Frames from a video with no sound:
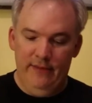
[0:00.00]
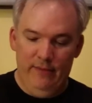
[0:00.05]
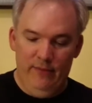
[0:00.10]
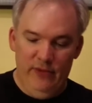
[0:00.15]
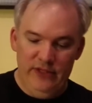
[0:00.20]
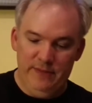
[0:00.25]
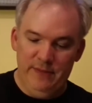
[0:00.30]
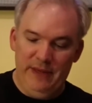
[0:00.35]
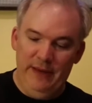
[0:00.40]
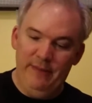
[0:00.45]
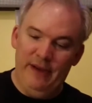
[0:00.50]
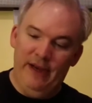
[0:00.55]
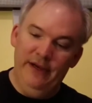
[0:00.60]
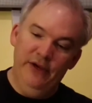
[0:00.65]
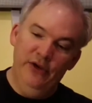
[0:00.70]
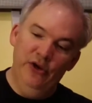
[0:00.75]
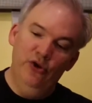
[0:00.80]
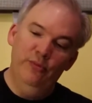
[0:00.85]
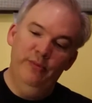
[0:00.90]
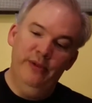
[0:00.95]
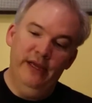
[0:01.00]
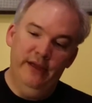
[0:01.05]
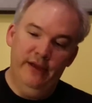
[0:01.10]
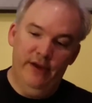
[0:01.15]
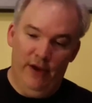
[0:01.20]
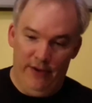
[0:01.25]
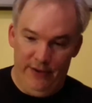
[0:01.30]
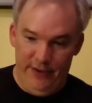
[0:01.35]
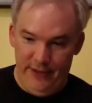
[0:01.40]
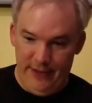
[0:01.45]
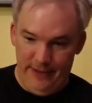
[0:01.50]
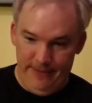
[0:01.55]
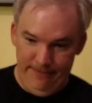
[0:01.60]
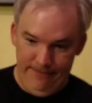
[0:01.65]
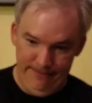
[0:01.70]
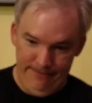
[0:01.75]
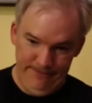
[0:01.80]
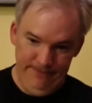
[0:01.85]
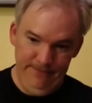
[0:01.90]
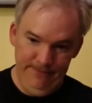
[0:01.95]
that was made by Newbie called the
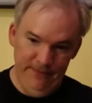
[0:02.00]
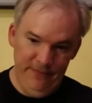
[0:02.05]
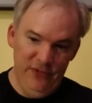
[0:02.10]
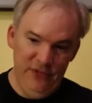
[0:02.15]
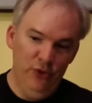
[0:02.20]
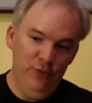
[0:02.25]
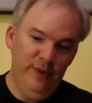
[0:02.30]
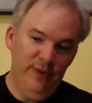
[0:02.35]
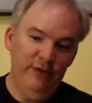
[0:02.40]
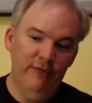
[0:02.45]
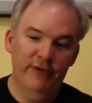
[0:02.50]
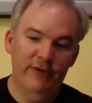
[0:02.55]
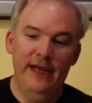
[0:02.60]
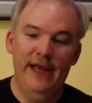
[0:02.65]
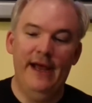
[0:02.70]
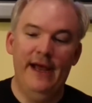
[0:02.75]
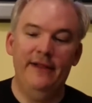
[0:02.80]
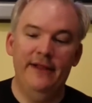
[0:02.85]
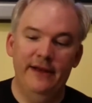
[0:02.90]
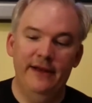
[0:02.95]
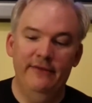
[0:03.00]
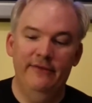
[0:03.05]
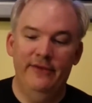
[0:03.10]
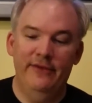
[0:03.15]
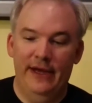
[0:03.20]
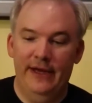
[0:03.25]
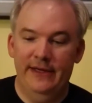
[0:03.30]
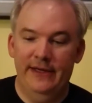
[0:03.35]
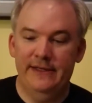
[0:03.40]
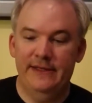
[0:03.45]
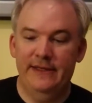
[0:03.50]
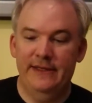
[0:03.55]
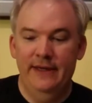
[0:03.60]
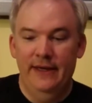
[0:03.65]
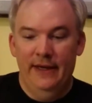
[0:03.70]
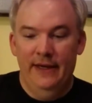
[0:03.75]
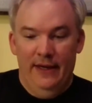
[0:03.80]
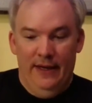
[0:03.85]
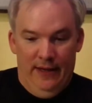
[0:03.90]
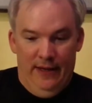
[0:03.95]
Newbie Reality Vest,
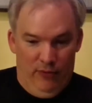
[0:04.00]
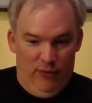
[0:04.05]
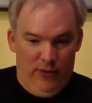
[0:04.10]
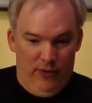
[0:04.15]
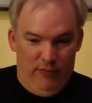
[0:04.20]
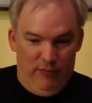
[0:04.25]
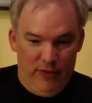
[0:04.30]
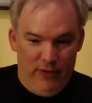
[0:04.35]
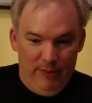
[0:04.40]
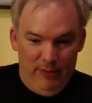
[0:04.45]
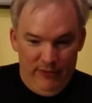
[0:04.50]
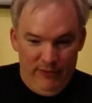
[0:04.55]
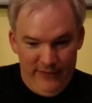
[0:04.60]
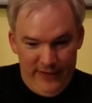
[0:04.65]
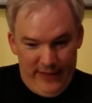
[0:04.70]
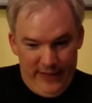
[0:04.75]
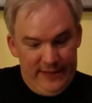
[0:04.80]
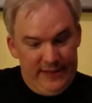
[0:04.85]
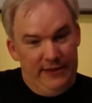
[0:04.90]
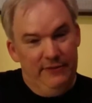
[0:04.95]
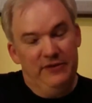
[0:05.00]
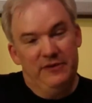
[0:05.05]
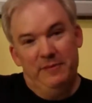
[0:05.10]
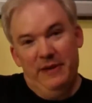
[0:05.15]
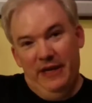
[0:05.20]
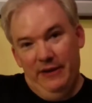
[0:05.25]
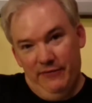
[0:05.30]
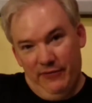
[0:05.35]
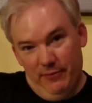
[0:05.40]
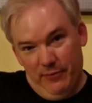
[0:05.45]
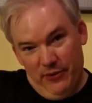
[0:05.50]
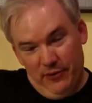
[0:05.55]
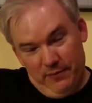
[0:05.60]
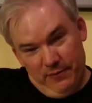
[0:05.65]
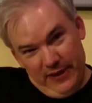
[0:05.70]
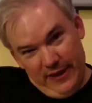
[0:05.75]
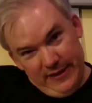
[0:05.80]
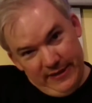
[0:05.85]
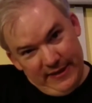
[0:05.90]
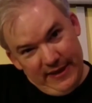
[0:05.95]
or the Rumble Vest. It was made for
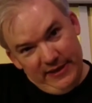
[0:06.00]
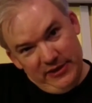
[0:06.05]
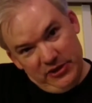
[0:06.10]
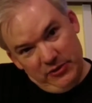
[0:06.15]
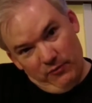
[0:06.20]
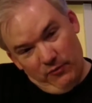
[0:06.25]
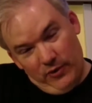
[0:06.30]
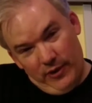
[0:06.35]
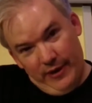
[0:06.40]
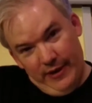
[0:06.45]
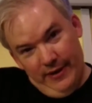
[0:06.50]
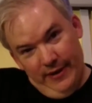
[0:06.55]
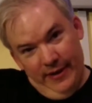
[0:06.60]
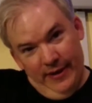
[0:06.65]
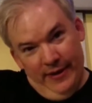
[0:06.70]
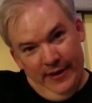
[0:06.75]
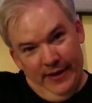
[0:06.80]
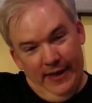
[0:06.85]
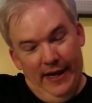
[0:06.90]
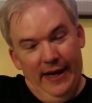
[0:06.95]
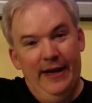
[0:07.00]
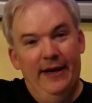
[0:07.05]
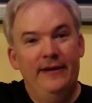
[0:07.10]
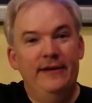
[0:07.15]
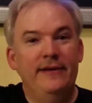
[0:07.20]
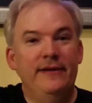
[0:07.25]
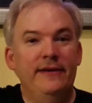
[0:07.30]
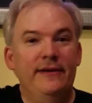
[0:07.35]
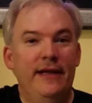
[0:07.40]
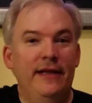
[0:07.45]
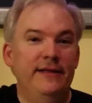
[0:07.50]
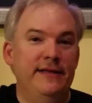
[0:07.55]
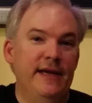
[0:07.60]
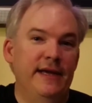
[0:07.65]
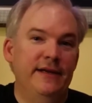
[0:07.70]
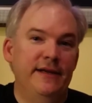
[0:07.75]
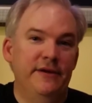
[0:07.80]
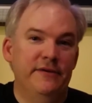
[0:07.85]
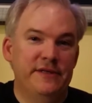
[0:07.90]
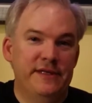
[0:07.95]
both PlayStation 1 and
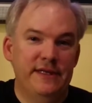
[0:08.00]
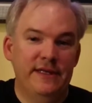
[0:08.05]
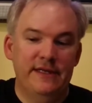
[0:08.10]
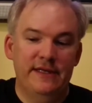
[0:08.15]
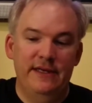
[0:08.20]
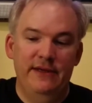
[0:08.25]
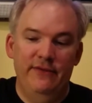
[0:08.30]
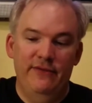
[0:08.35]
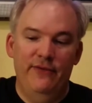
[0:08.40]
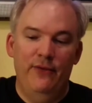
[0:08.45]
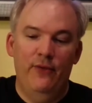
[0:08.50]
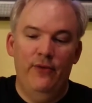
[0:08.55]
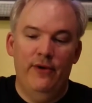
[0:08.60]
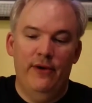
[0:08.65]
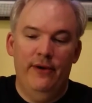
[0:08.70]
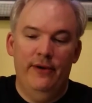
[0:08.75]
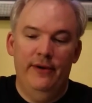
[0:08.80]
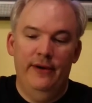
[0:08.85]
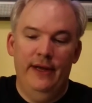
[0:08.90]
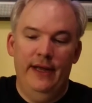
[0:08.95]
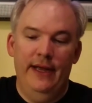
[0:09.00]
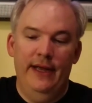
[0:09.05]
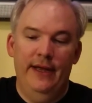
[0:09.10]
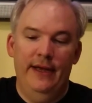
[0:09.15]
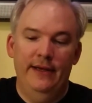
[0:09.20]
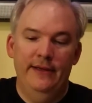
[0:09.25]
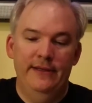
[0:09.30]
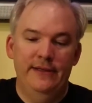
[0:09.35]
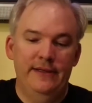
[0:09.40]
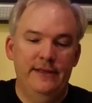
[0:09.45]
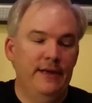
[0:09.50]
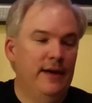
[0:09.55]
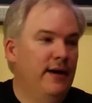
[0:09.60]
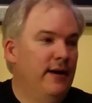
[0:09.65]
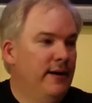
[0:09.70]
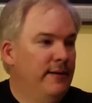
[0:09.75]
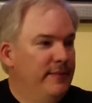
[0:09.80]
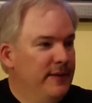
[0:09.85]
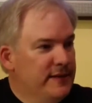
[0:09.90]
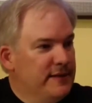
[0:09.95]
Nintendo64, and
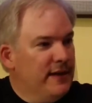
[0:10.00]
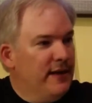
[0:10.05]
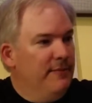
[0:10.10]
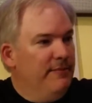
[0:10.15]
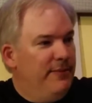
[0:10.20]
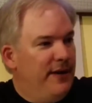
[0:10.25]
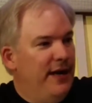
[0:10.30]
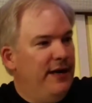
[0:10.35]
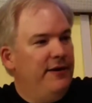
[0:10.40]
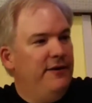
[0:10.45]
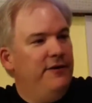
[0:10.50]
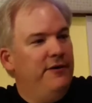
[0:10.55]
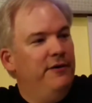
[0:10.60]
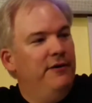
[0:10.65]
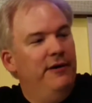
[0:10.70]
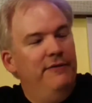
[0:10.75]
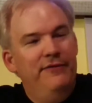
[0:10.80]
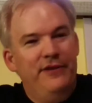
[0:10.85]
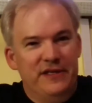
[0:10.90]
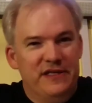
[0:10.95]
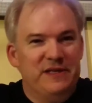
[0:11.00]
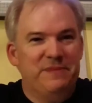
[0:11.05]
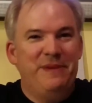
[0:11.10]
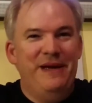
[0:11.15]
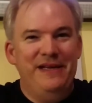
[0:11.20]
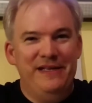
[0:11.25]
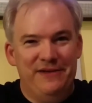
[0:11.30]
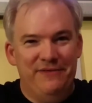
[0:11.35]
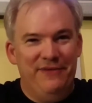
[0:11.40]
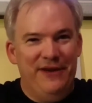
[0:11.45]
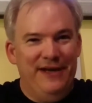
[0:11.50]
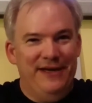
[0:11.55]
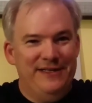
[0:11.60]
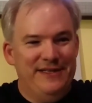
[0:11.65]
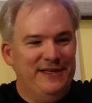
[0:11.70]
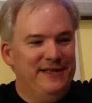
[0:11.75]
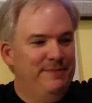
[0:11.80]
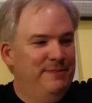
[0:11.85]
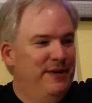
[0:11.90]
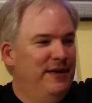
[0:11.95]
it's a competitor of the Space
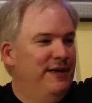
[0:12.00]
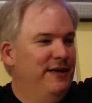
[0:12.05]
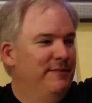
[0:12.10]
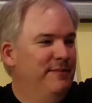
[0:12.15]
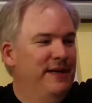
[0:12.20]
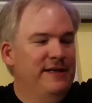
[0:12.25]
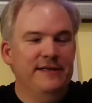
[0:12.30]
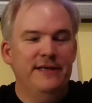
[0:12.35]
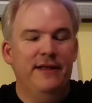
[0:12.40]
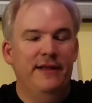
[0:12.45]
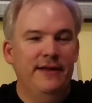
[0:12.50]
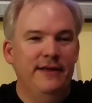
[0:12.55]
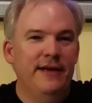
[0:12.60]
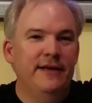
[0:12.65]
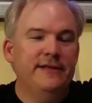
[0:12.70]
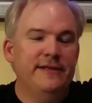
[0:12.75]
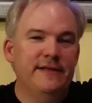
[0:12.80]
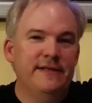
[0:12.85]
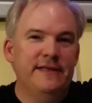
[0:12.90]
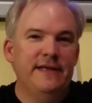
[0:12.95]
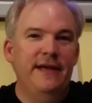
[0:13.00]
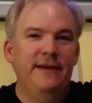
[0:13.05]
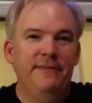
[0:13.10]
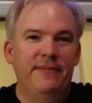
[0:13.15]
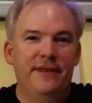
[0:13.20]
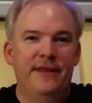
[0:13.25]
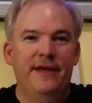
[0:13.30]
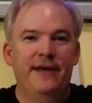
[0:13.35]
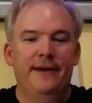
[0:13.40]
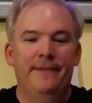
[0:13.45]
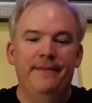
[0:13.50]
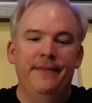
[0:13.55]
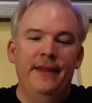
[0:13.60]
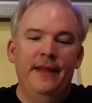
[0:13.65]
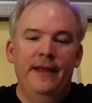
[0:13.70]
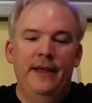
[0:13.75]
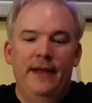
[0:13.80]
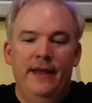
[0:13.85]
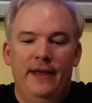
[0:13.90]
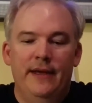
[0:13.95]
Vest, but it basically does the same thing.
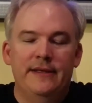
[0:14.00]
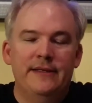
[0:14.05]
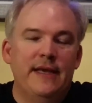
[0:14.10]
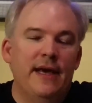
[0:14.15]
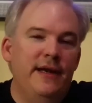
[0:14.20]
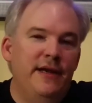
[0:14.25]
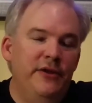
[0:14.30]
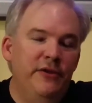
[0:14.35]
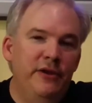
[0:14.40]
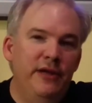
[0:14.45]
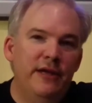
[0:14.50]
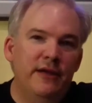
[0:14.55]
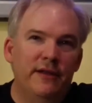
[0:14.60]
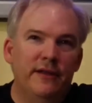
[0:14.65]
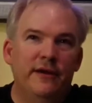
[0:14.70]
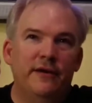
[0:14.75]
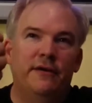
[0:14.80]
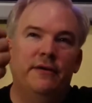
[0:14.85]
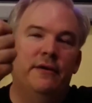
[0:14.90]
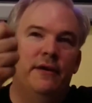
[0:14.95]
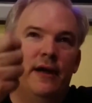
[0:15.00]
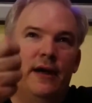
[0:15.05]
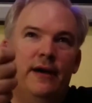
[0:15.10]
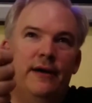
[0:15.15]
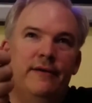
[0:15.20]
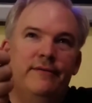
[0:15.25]
And it's got a unique little